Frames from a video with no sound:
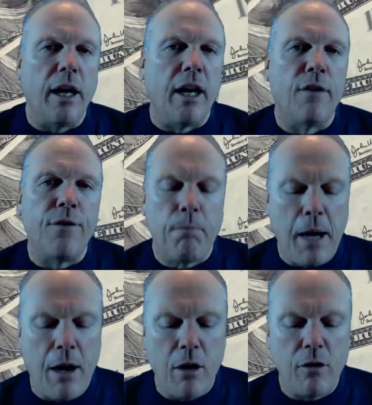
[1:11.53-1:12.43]
And if your
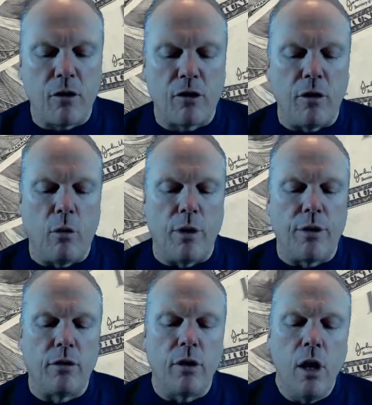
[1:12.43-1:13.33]
parents are still
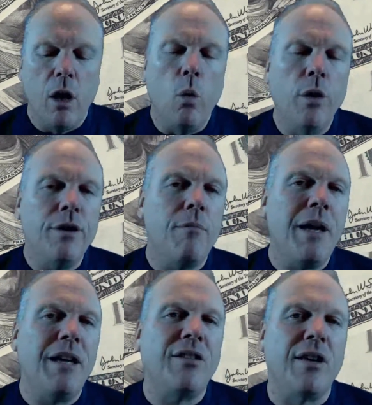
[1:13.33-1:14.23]
with us, wouldn't it
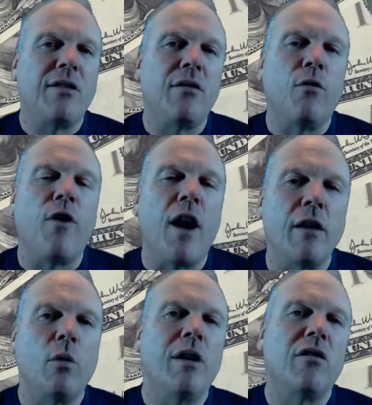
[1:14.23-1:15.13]
make sense to
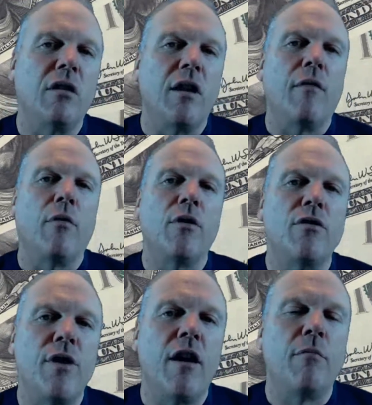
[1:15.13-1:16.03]
find ways to
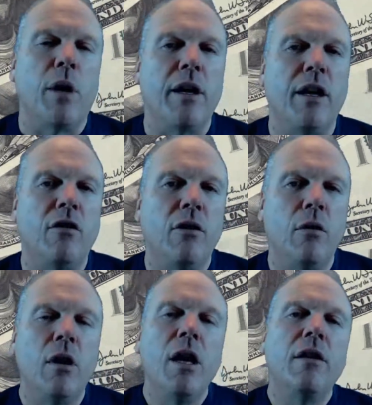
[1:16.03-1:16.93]
leverage their money
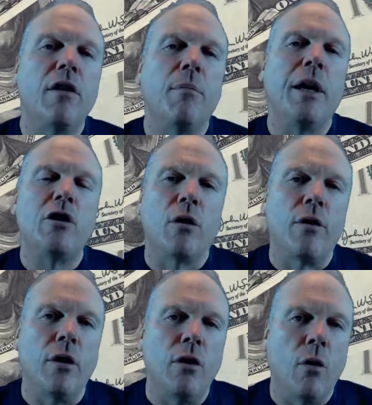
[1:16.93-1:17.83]
too, to make sure
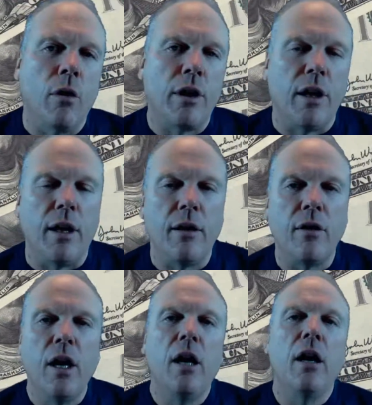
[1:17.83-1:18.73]
that your
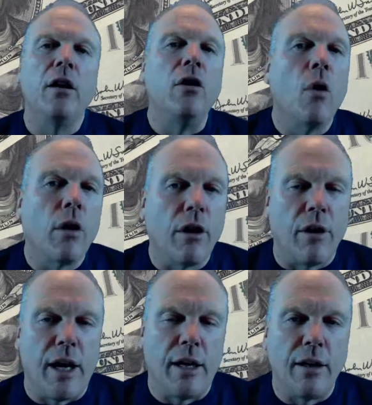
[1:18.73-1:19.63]
kids, your
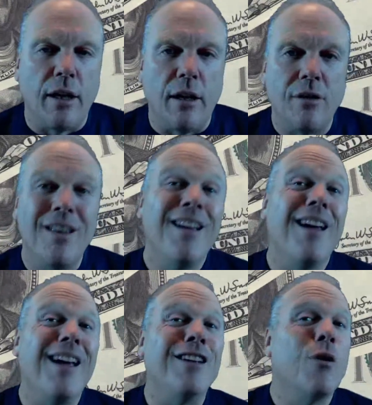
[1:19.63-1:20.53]
grandkids,
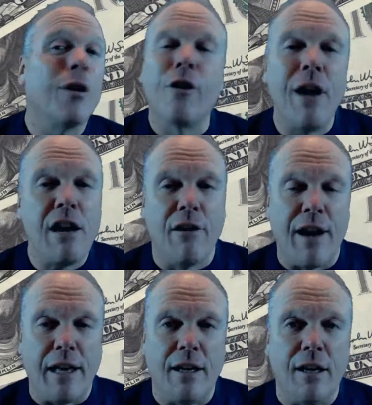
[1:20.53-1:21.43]
and your
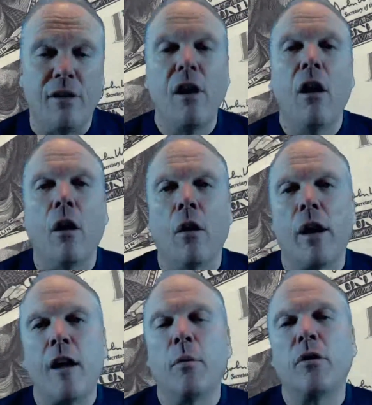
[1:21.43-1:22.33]
great-grandkids are
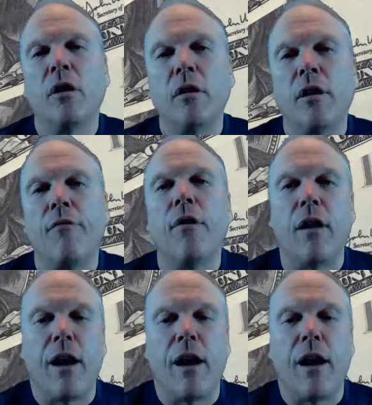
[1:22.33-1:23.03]
able to live the